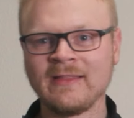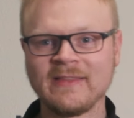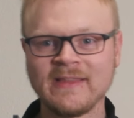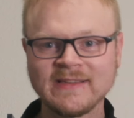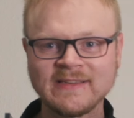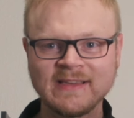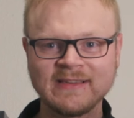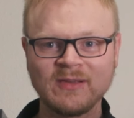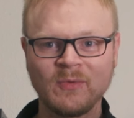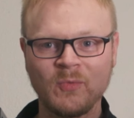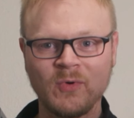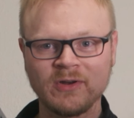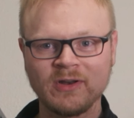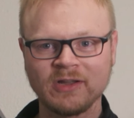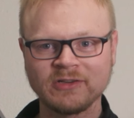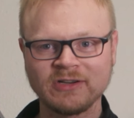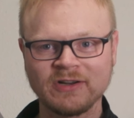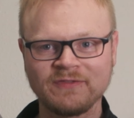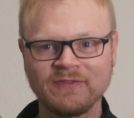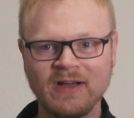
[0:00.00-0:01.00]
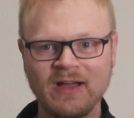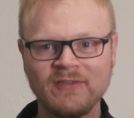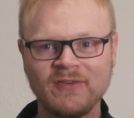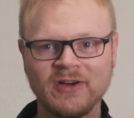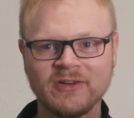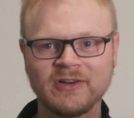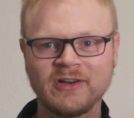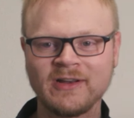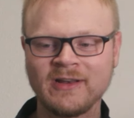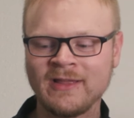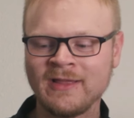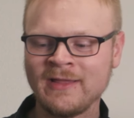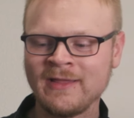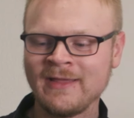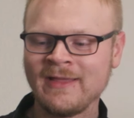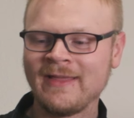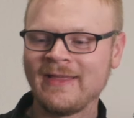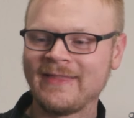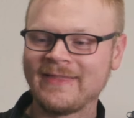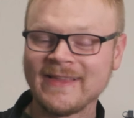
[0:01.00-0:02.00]
this is a 100 to 500.
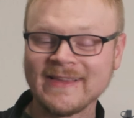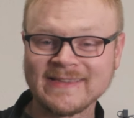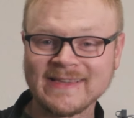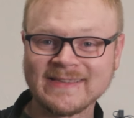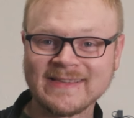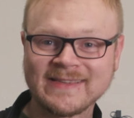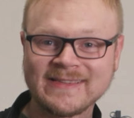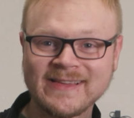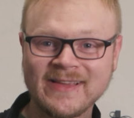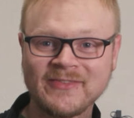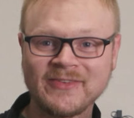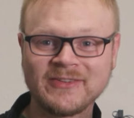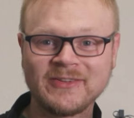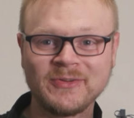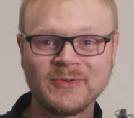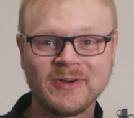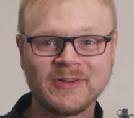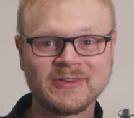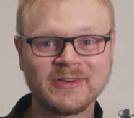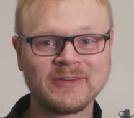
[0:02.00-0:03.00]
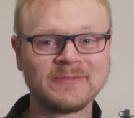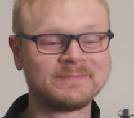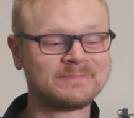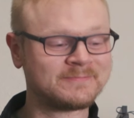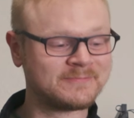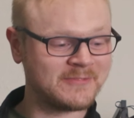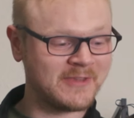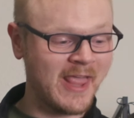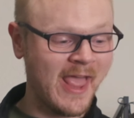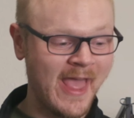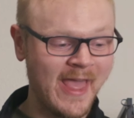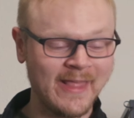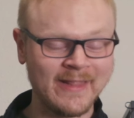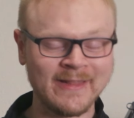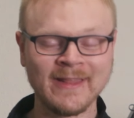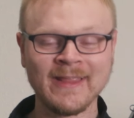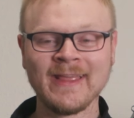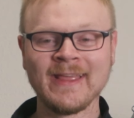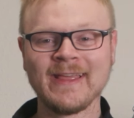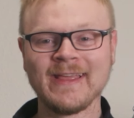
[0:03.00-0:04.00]
This is a 7200.
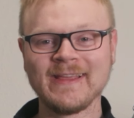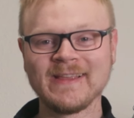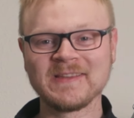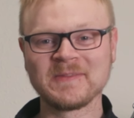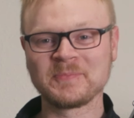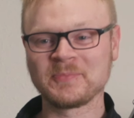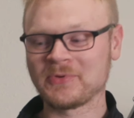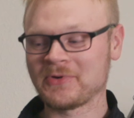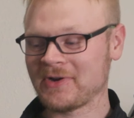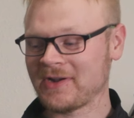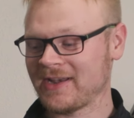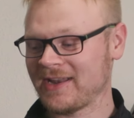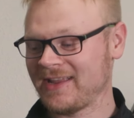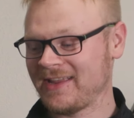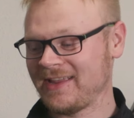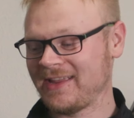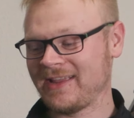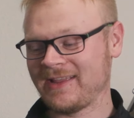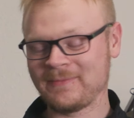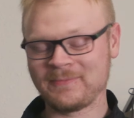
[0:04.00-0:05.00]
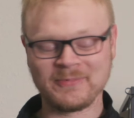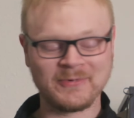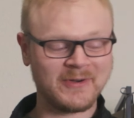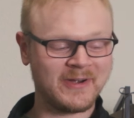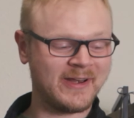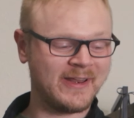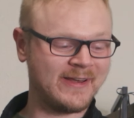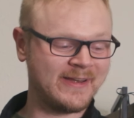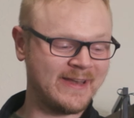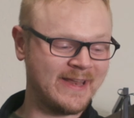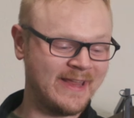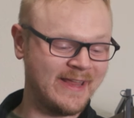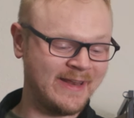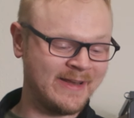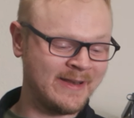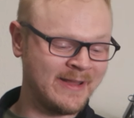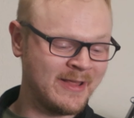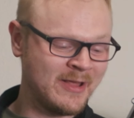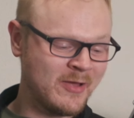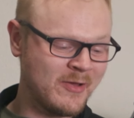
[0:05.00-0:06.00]
That is pretty pretty
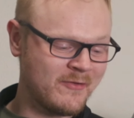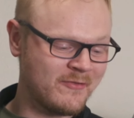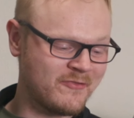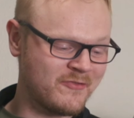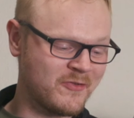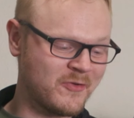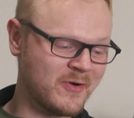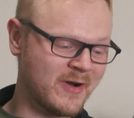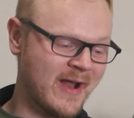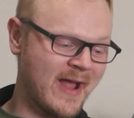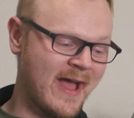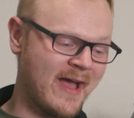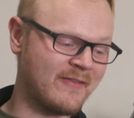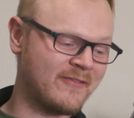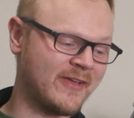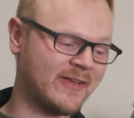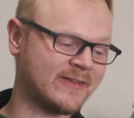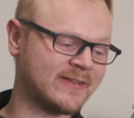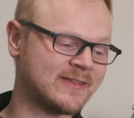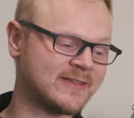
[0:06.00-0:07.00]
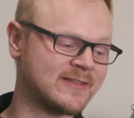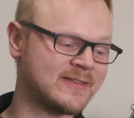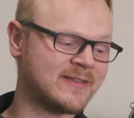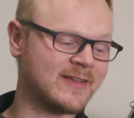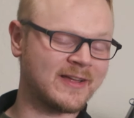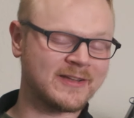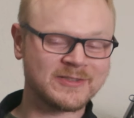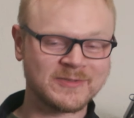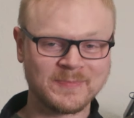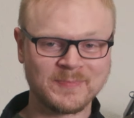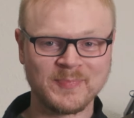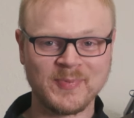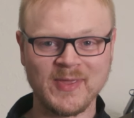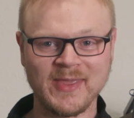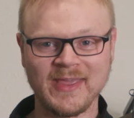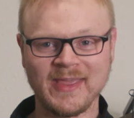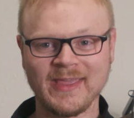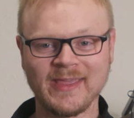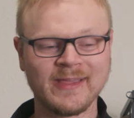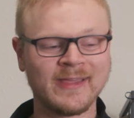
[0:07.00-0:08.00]
neat for having such
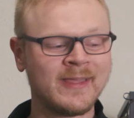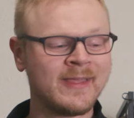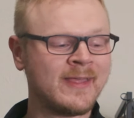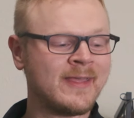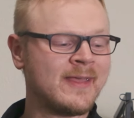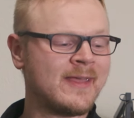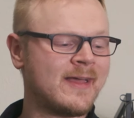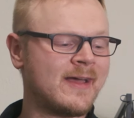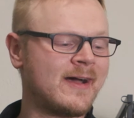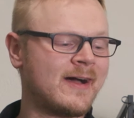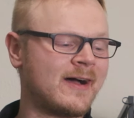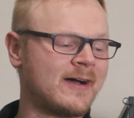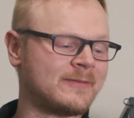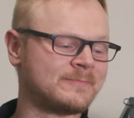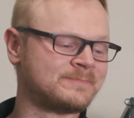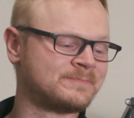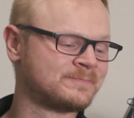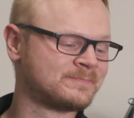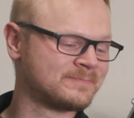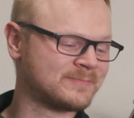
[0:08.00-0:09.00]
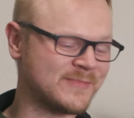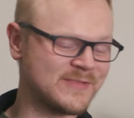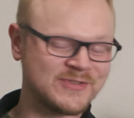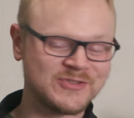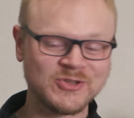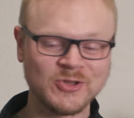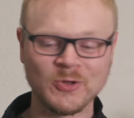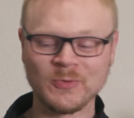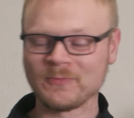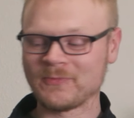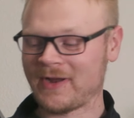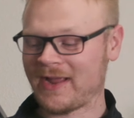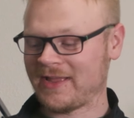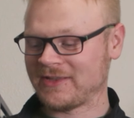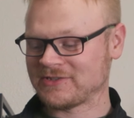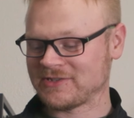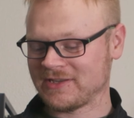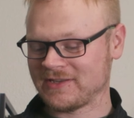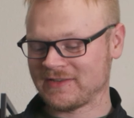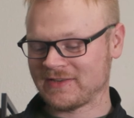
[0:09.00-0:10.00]
big um, zoom
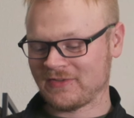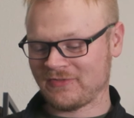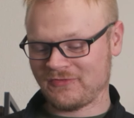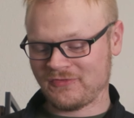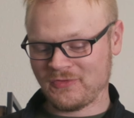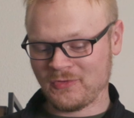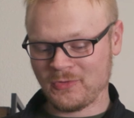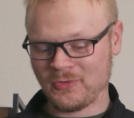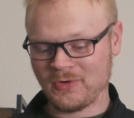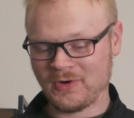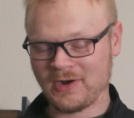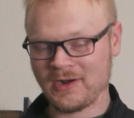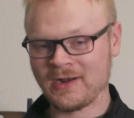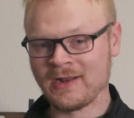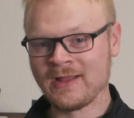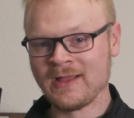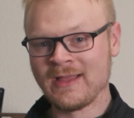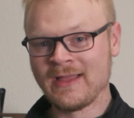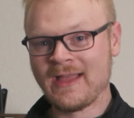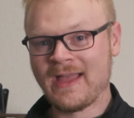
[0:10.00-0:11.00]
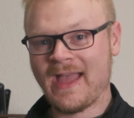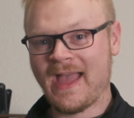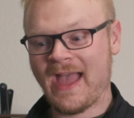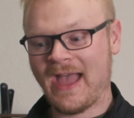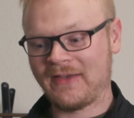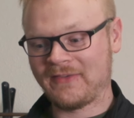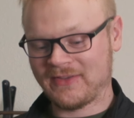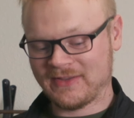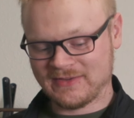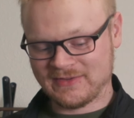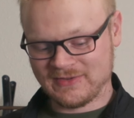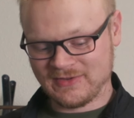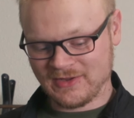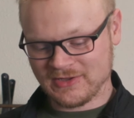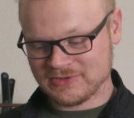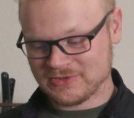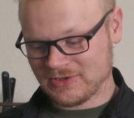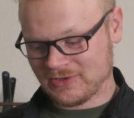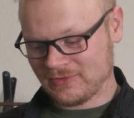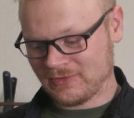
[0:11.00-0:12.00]
ranges for having
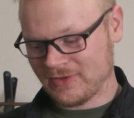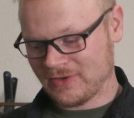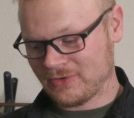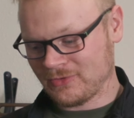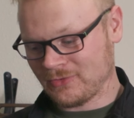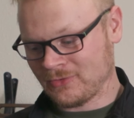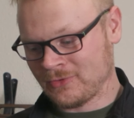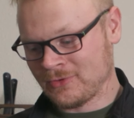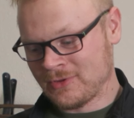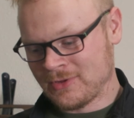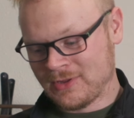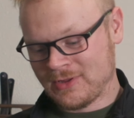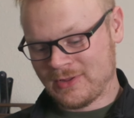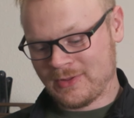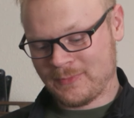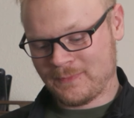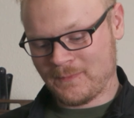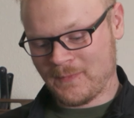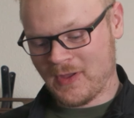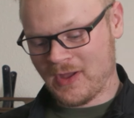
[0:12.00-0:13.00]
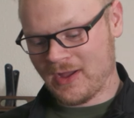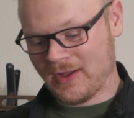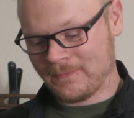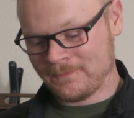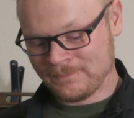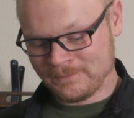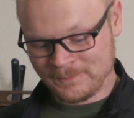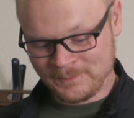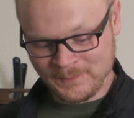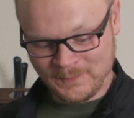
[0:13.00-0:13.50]
such little um,